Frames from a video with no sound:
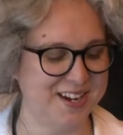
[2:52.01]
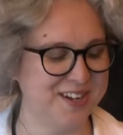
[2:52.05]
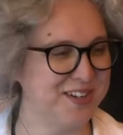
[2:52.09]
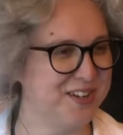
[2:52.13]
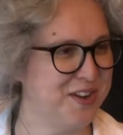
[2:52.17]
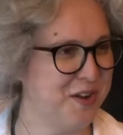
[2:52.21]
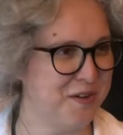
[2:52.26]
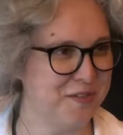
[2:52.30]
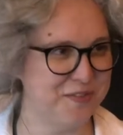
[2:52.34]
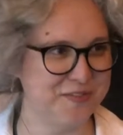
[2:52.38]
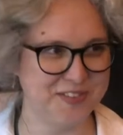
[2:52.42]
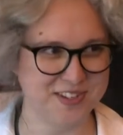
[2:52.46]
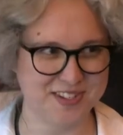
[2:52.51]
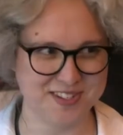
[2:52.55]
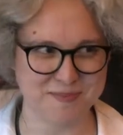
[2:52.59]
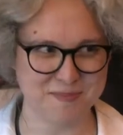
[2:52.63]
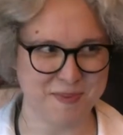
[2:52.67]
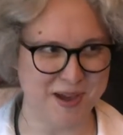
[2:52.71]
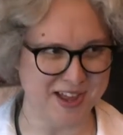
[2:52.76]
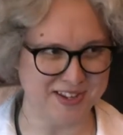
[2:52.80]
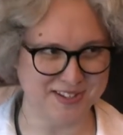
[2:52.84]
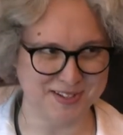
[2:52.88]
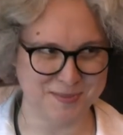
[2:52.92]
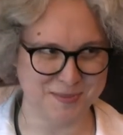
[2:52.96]
don't know if it's
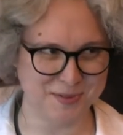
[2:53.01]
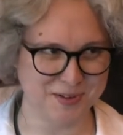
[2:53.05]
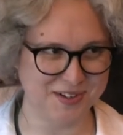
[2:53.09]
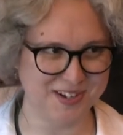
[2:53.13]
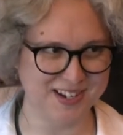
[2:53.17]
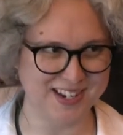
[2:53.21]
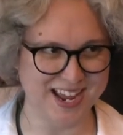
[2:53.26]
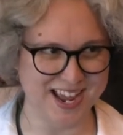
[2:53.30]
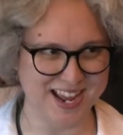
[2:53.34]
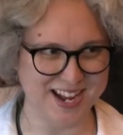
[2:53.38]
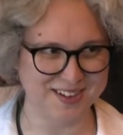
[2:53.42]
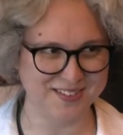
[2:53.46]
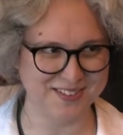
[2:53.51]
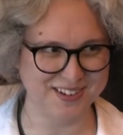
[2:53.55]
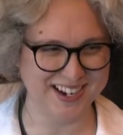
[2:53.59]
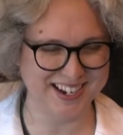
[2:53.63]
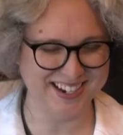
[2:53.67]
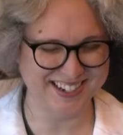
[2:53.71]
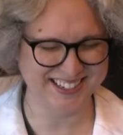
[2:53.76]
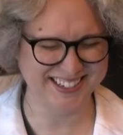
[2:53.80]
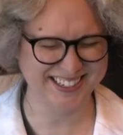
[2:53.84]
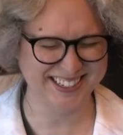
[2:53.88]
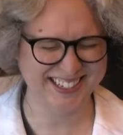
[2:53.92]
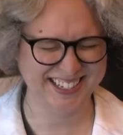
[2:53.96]
possible Keyword to get it right
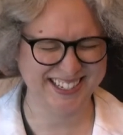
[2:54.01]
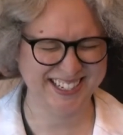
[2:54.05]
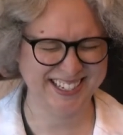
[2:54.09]
there.